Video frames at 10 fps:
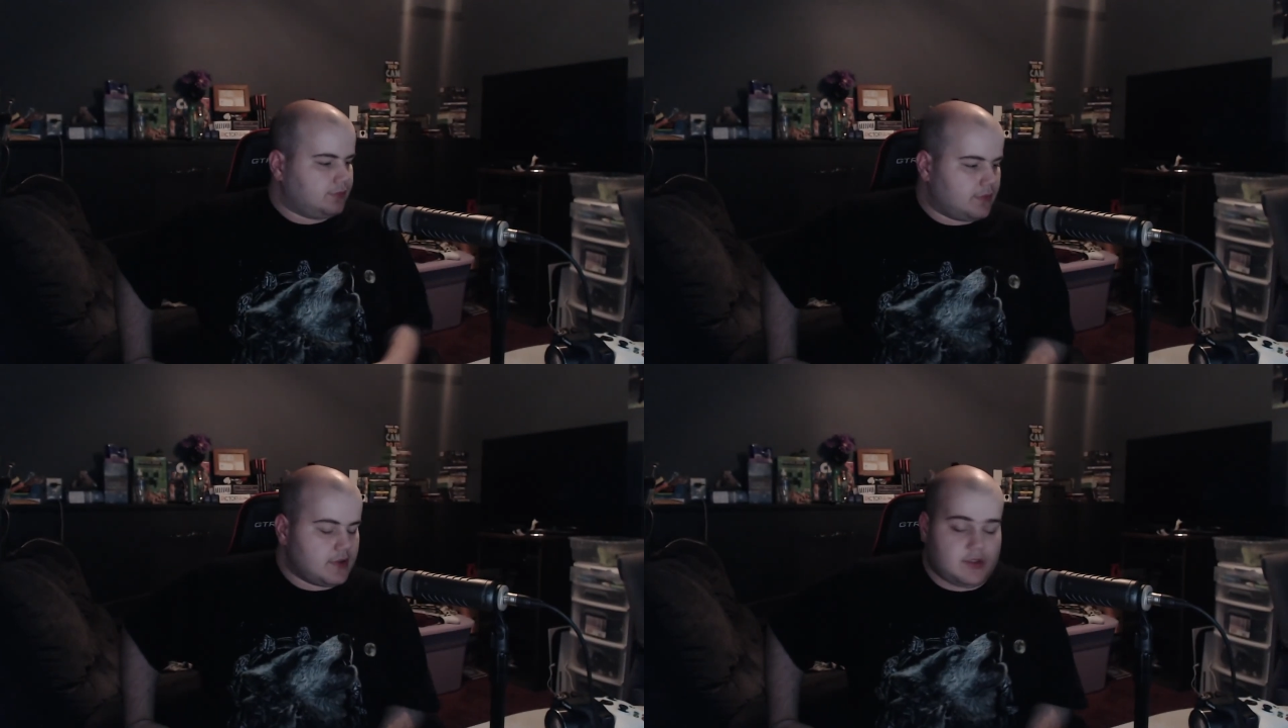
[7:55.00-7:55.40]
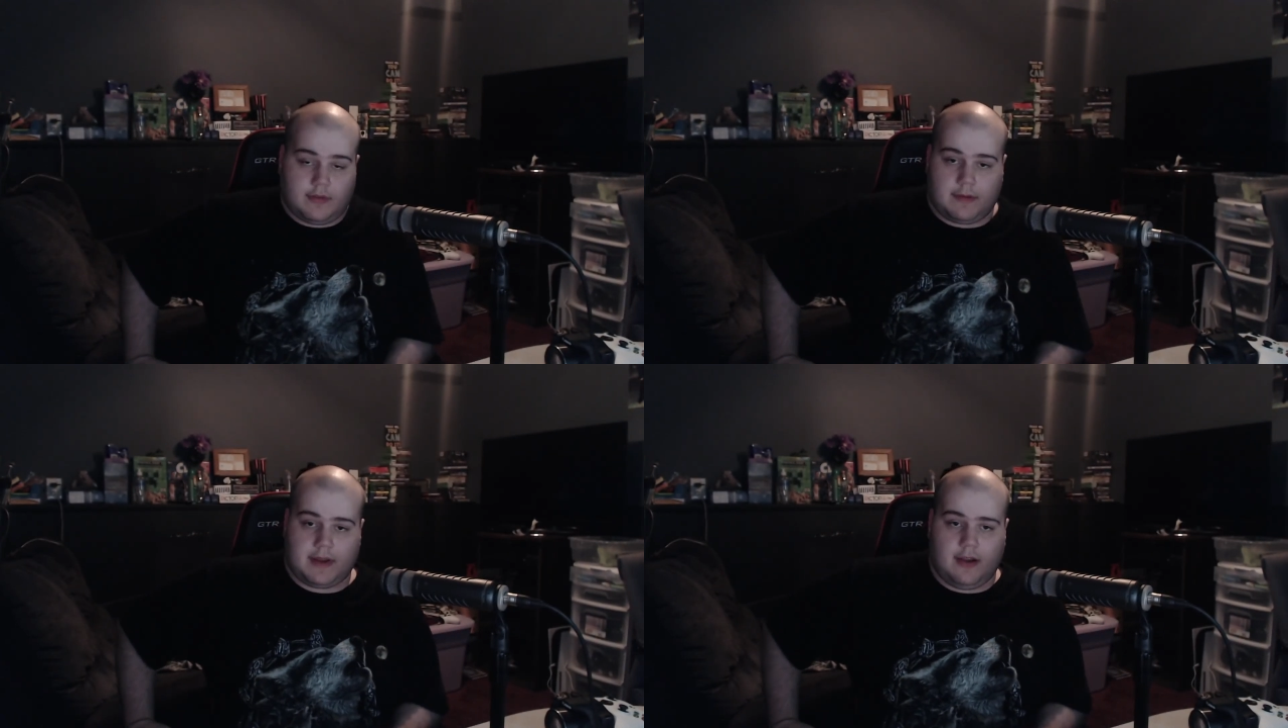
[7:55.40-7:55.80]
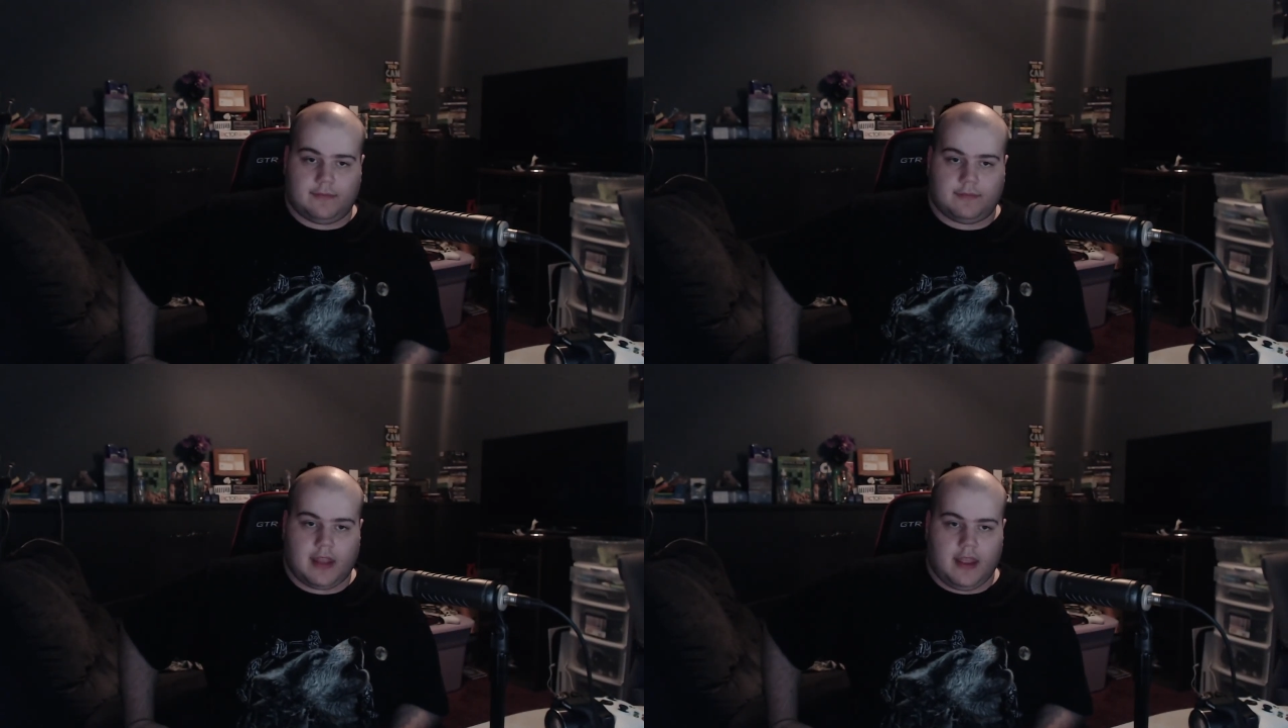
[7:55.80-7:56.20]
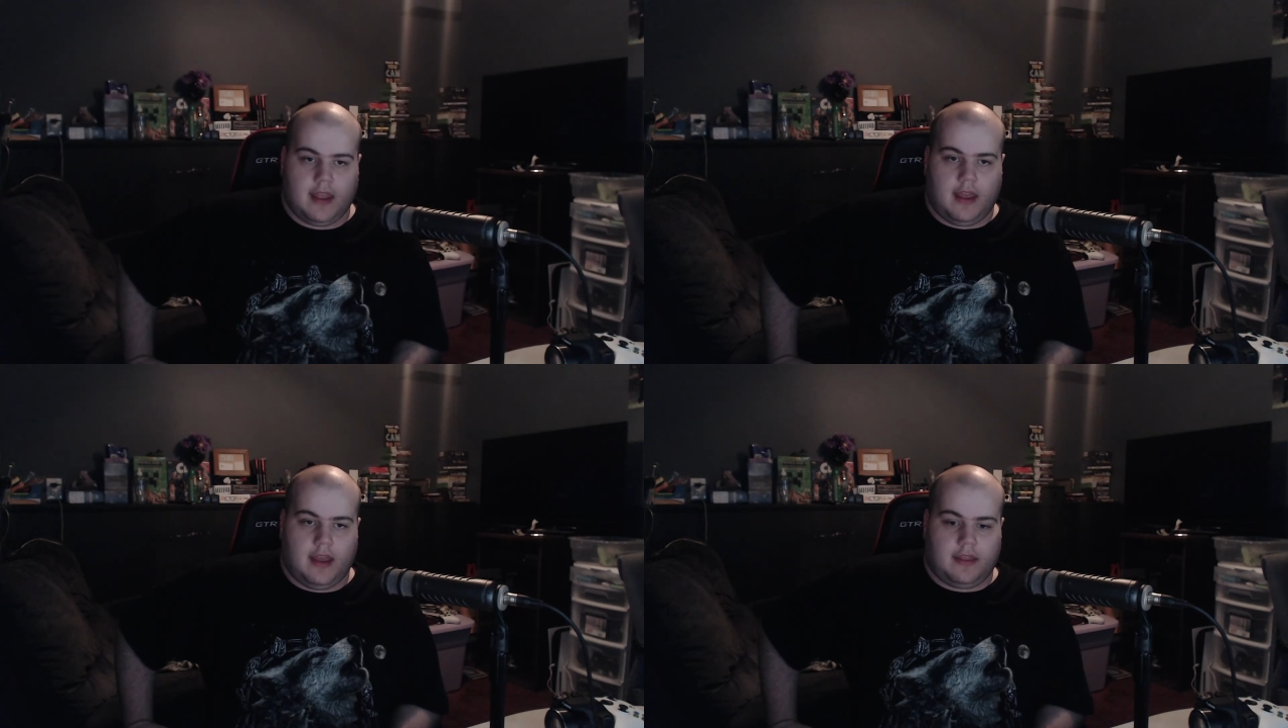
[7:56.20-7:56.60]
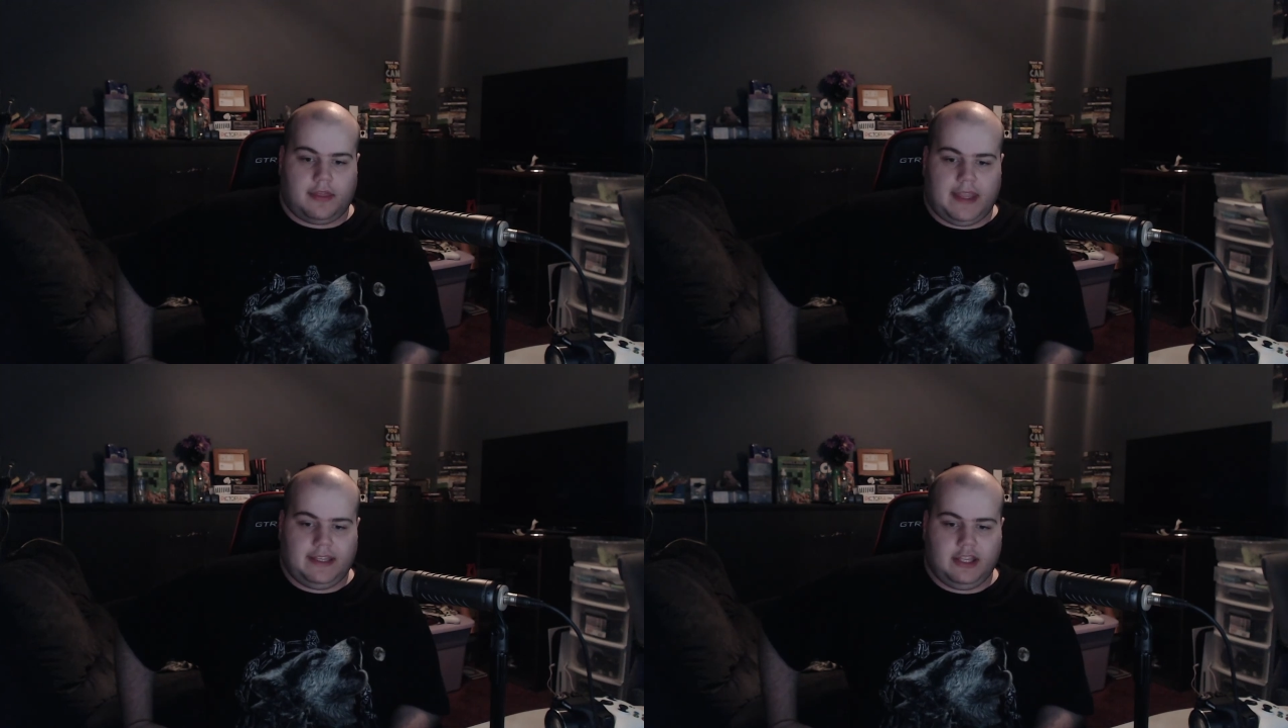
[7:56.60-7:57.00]
So there we go.
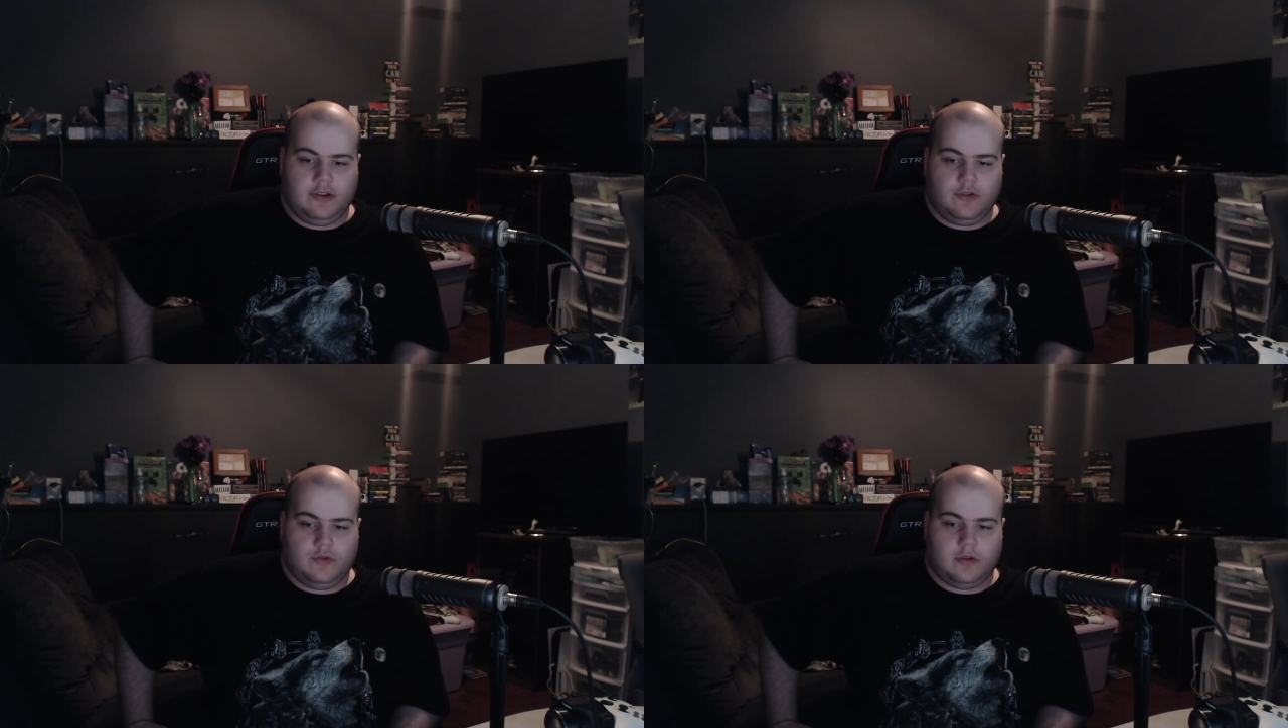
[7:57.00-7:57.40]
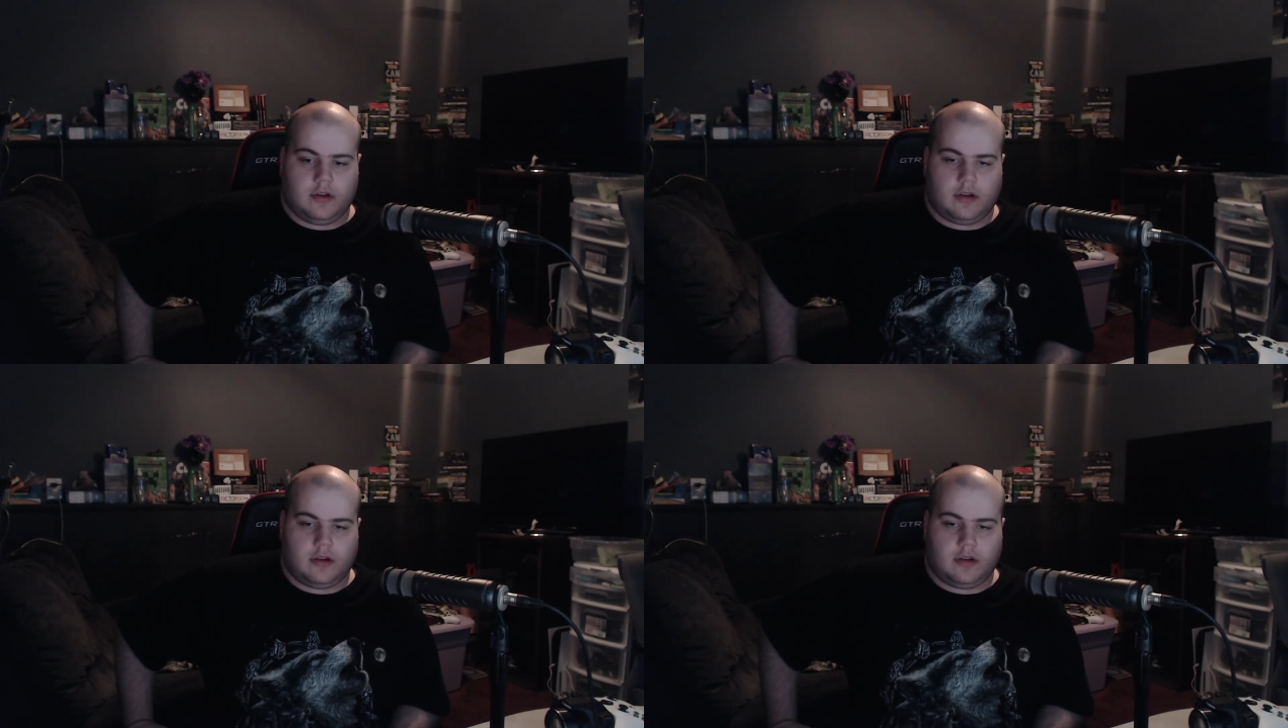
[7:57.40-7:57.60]
Thank you